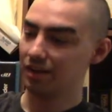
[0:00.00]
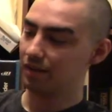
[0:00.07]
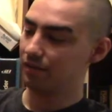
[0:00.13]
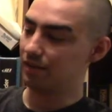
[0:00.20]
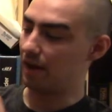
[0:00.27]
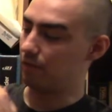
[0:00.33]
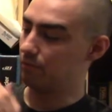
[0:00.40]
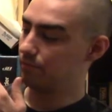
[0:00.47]

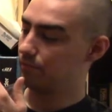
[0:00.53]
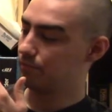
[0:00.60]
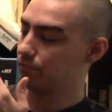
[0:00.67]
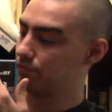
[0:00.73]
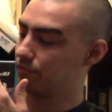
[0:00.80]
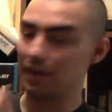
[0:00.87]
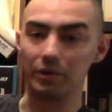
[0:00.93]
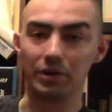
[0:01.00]
Now,
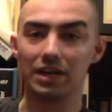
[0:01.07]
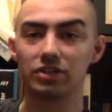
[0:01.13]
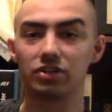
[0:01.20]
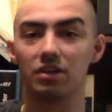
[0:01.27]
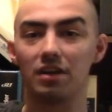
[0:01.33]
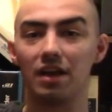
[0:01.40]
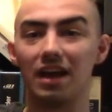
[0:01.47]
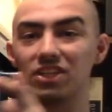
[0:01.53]
that would
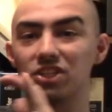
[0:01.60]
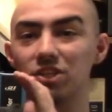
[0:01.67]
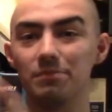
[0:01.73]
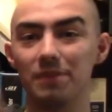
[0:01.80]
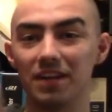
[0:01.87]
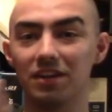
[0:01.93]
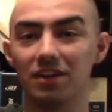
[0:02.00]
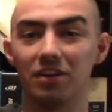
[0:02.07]
actually
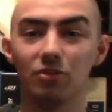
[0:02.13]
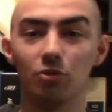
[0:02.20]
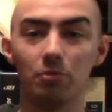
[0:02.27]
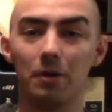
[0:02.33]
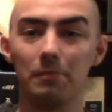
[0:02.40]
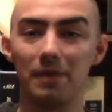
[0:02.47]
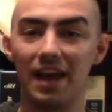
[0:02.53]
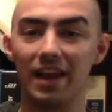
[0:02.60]
make it a little
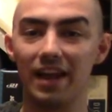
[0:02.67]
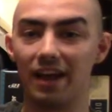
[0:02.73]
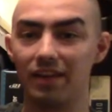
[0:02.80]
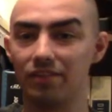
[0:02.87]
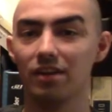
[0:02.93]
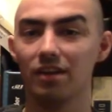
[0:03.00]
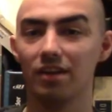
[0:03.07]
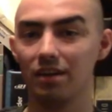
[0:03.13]
more
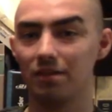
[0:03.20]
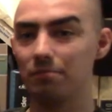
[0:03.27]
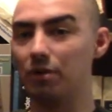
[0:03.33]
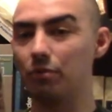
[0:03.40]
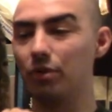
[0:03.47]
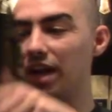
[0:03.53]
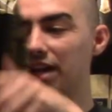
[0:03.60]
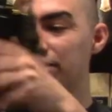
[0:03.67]
badass.
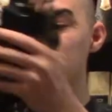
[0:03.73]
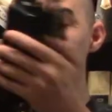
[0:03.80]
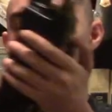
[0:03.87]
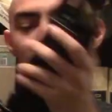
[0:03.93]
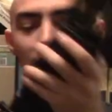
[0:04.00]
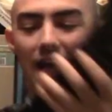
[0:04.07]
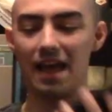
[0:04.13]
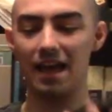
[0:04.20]
But what I do
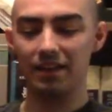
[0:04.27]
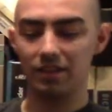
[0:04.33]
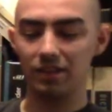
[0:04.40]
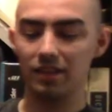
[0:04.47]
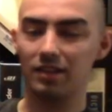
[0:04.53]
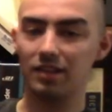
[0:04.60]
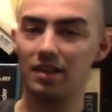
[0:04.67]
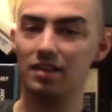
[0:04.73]
need to add to
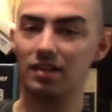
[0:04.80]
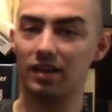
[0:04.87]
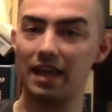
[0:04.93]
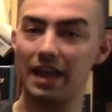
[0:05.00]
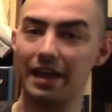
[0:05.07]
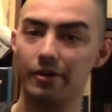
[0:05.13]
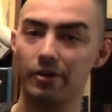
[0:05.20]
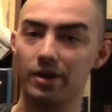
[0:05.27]
this is a
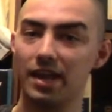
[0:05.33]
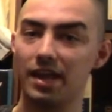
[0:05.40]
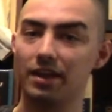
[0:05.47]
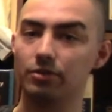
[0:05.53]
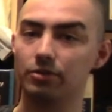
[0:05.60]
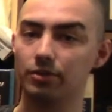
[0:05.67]
carry handle